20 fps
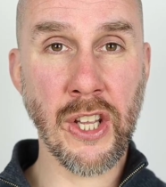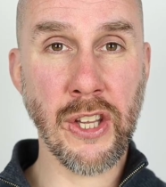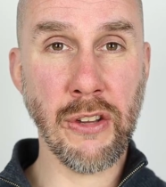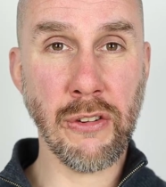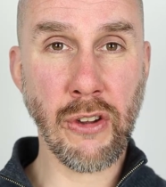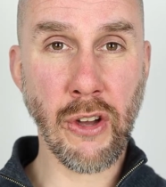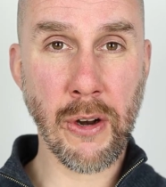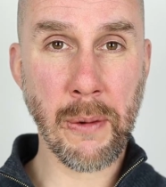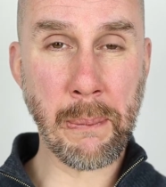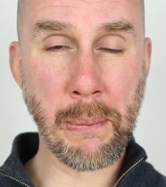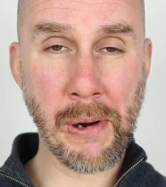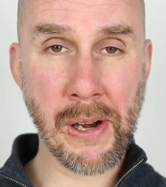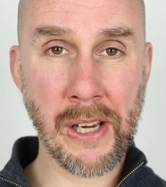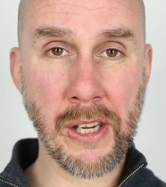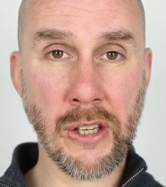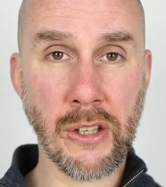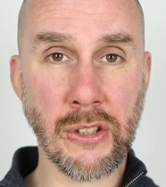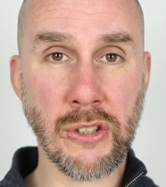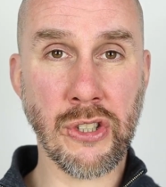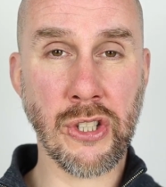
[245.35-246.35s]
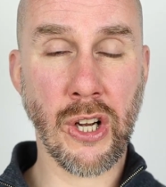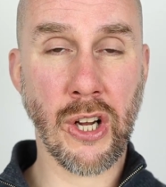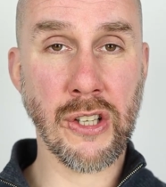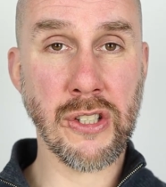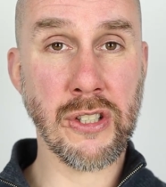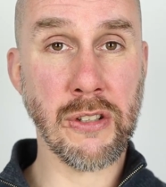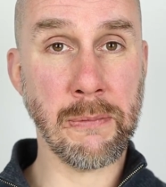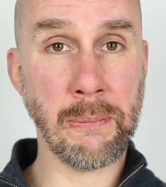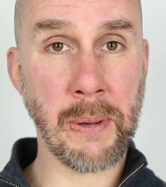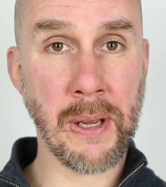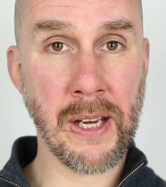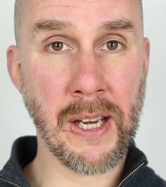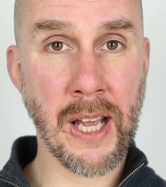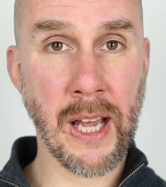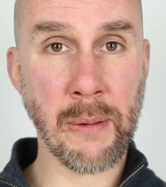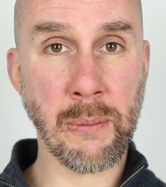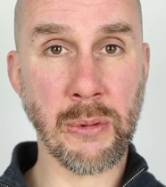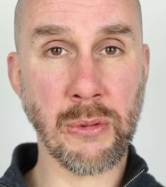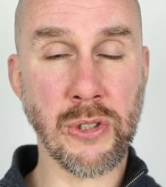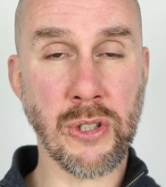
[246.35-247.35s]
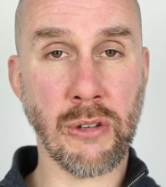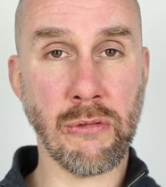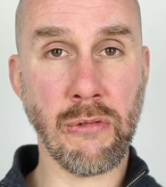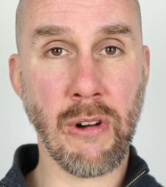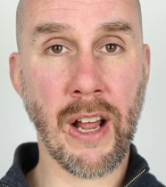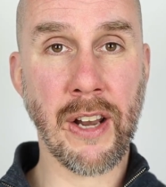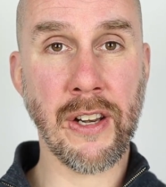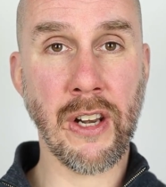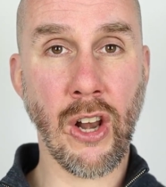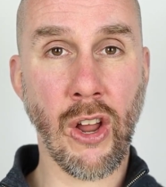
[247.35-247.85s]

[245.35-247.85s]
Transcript: you've got a pretty good chance of being able to run